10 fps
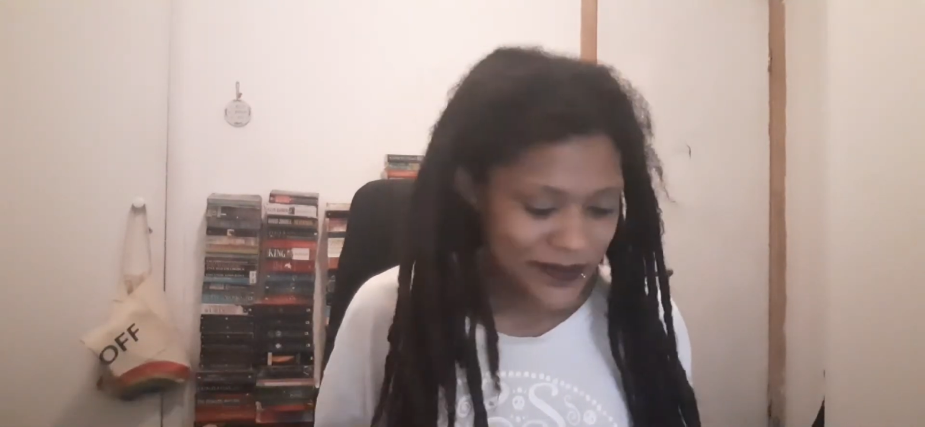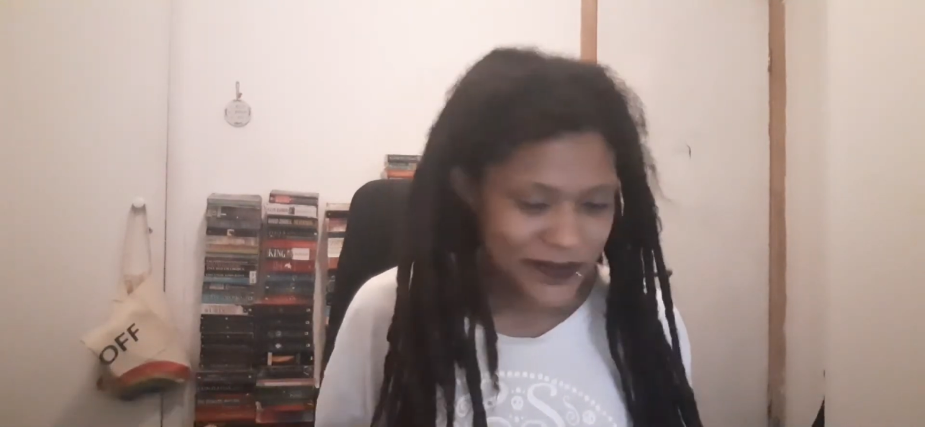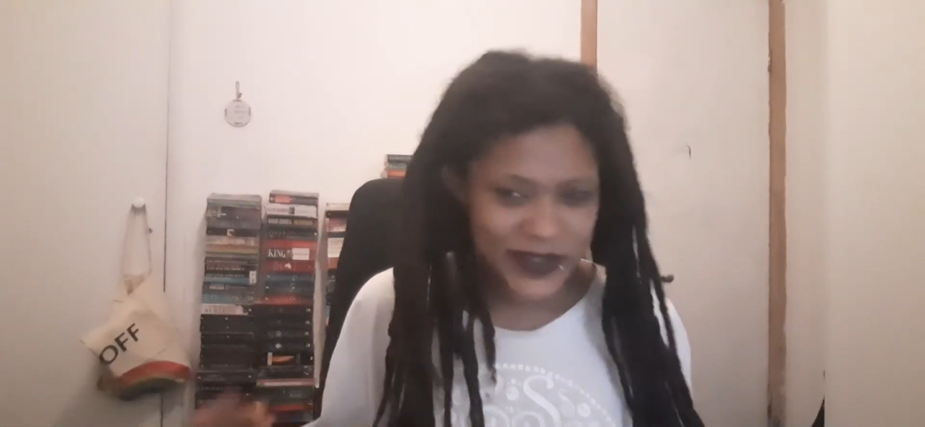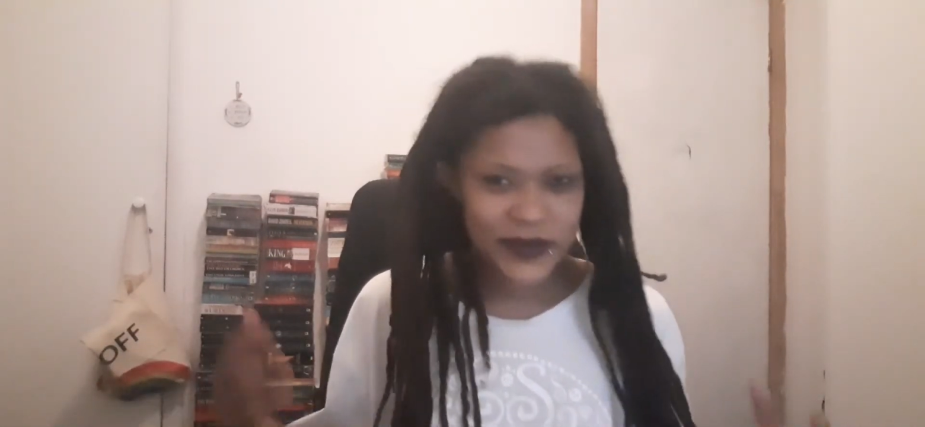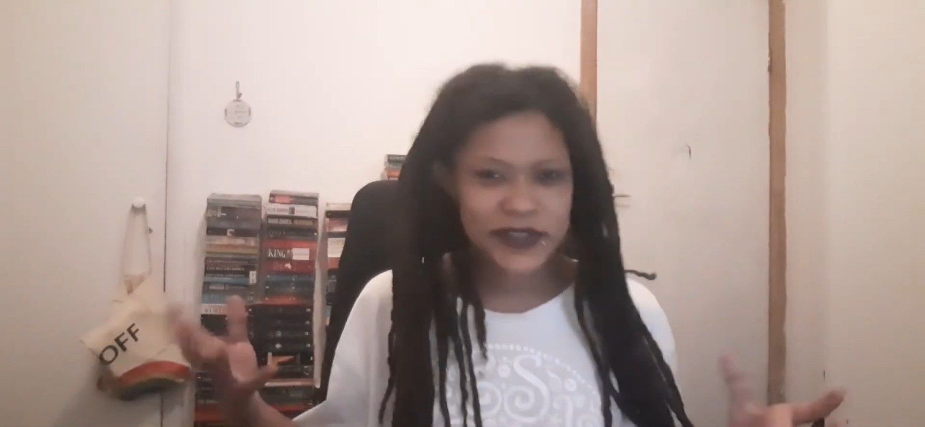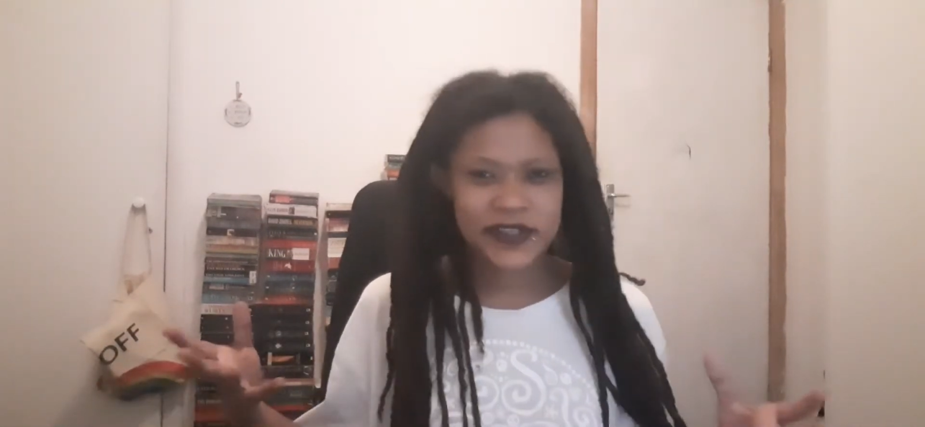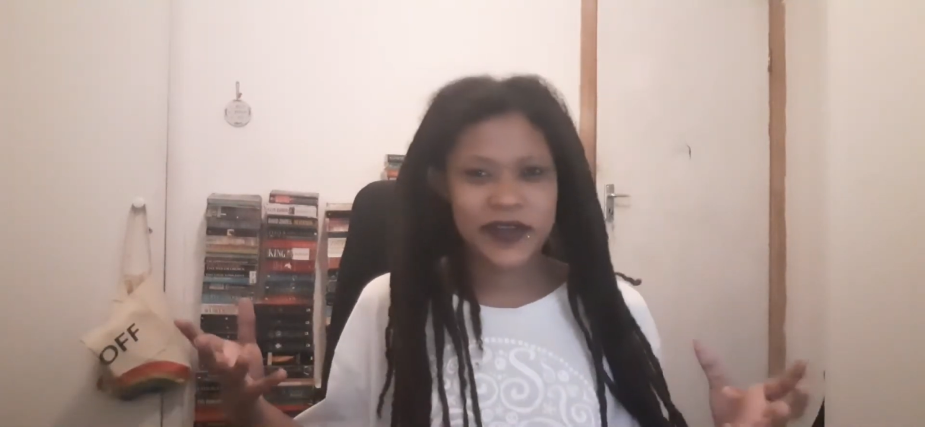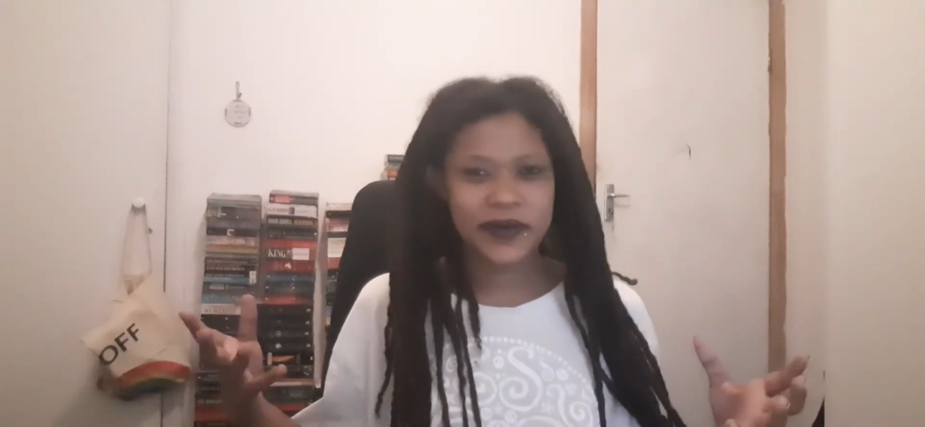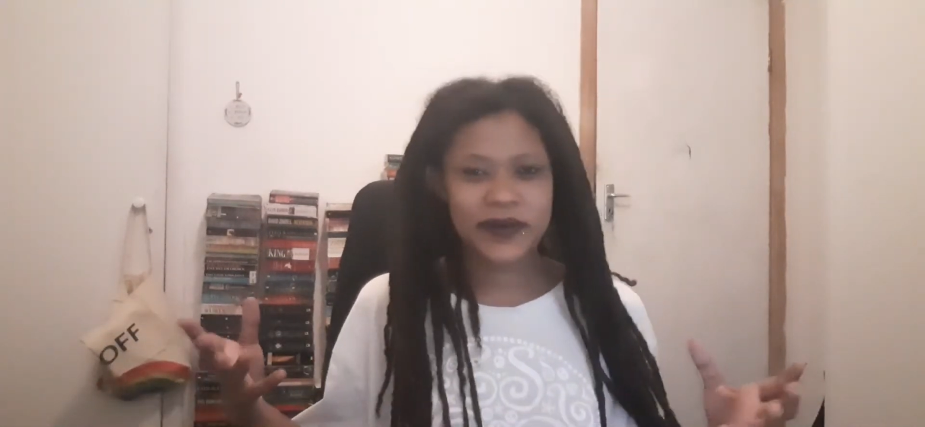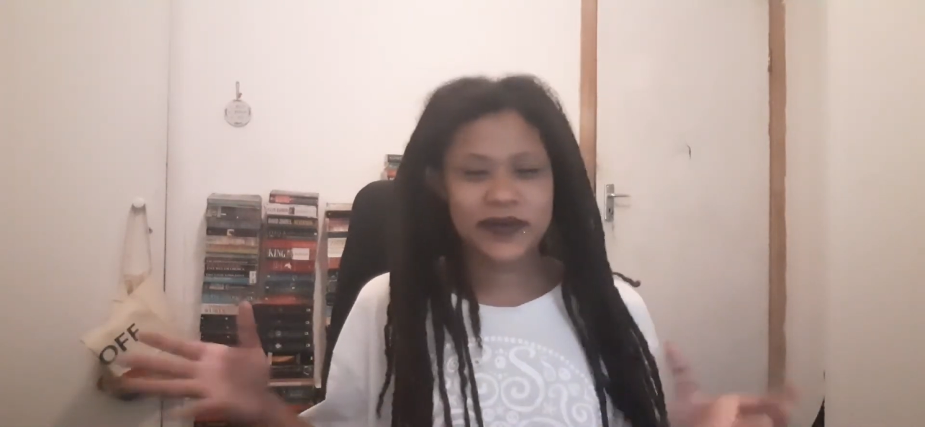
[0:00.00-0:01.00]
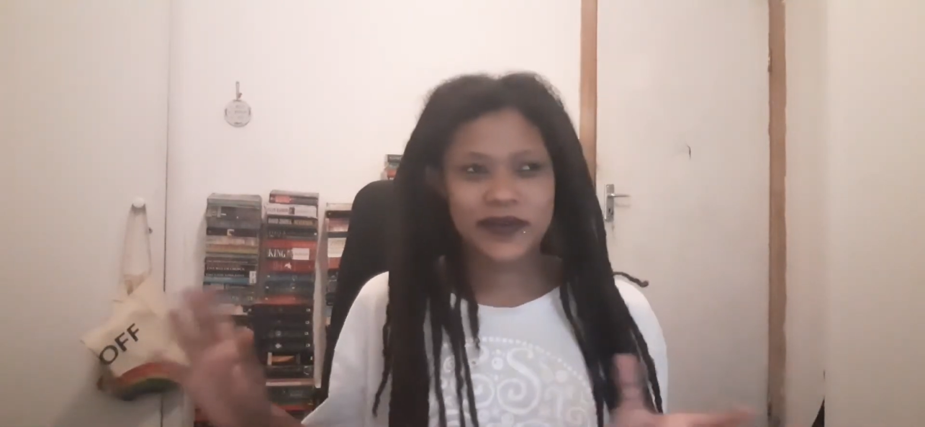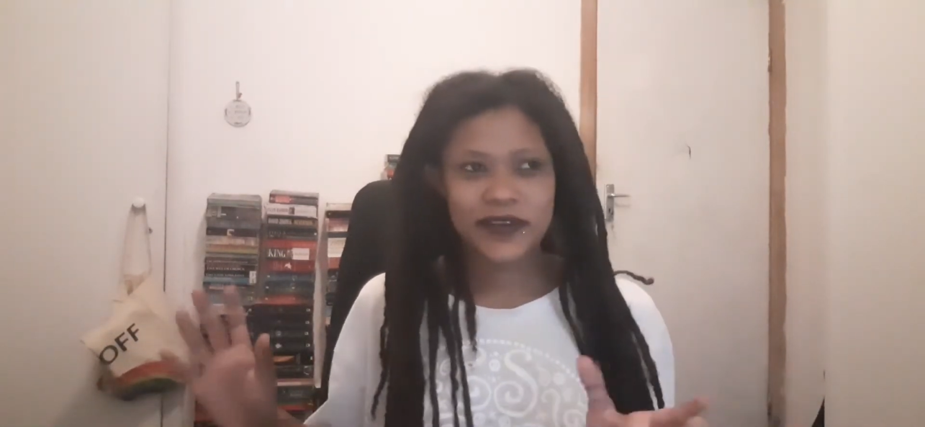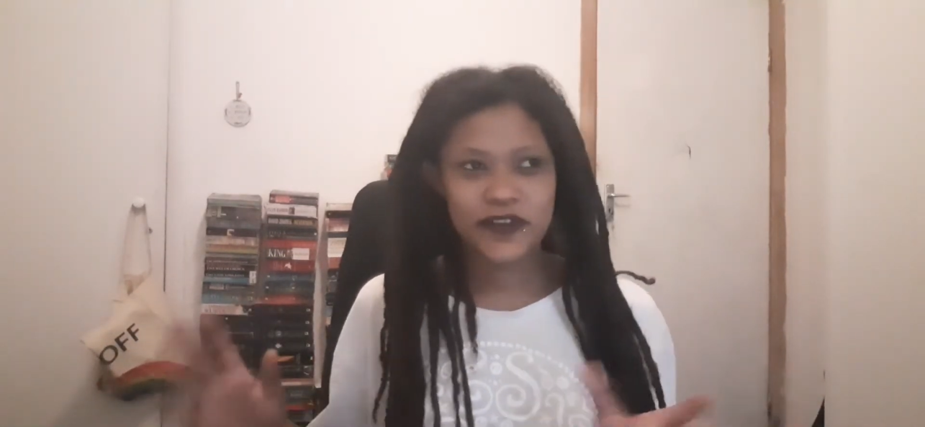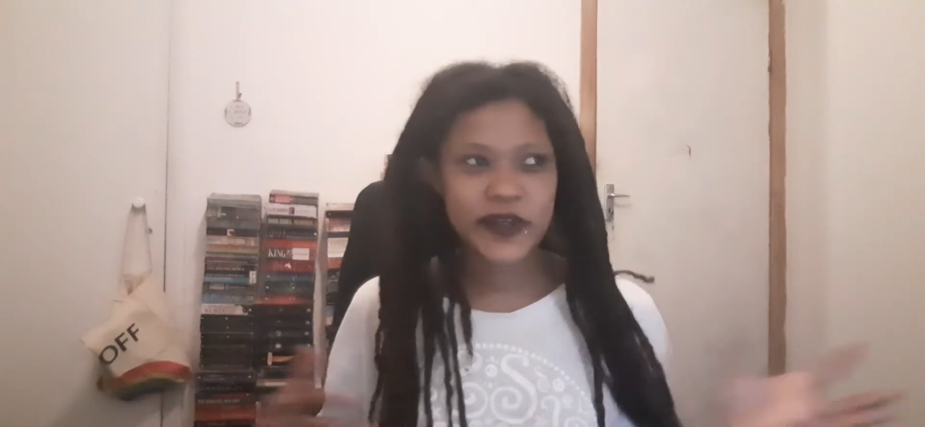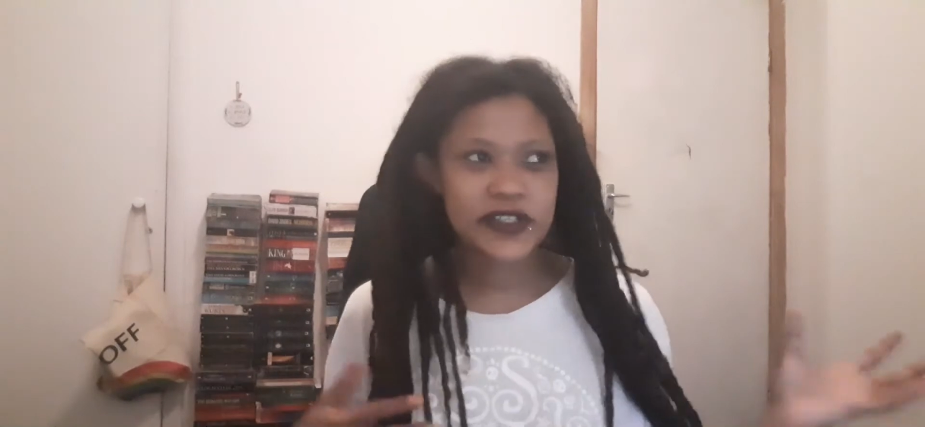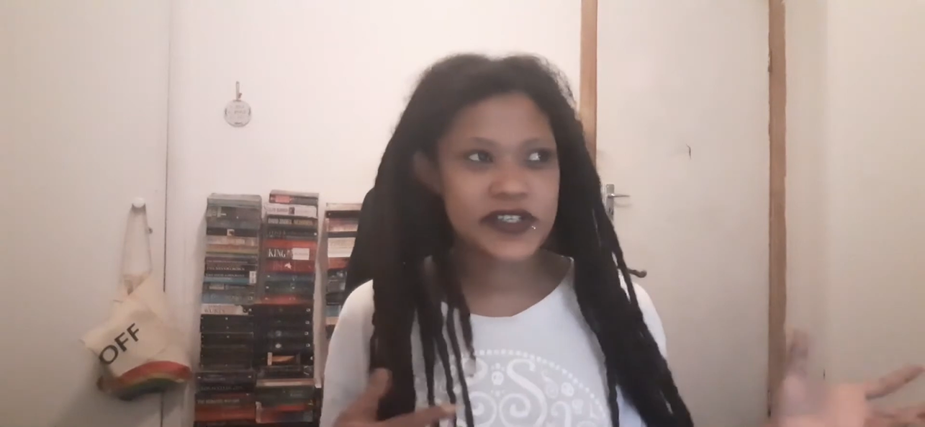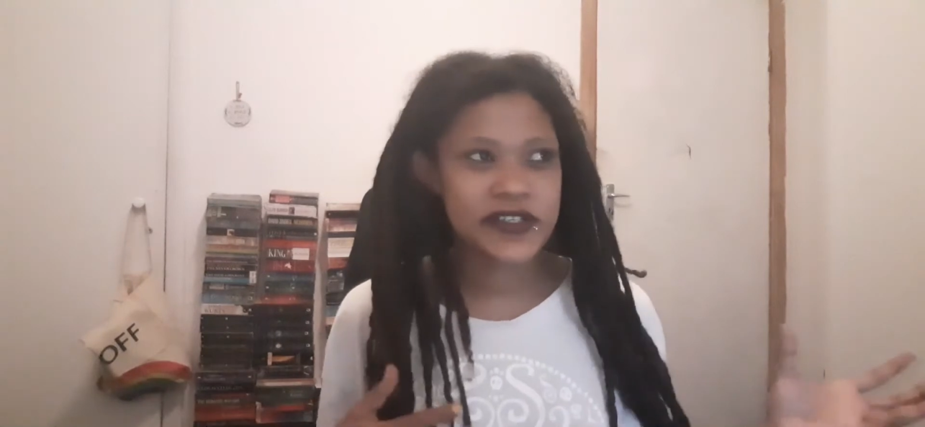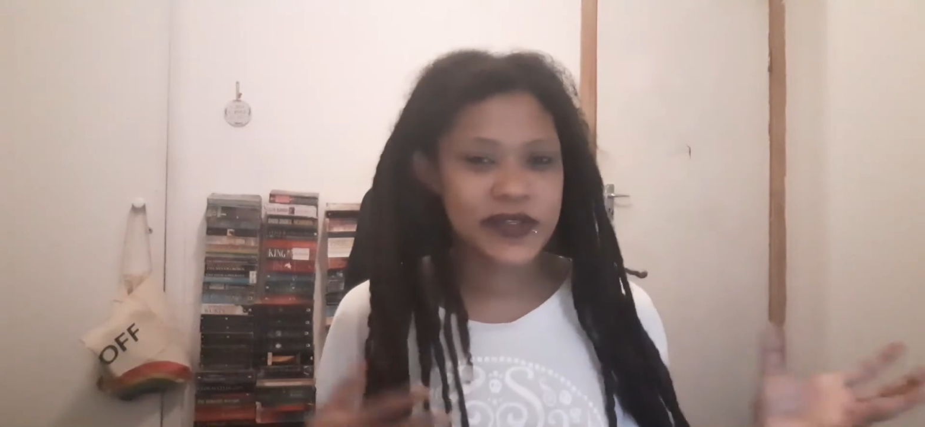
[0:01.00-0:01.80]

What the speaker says: But also, if witches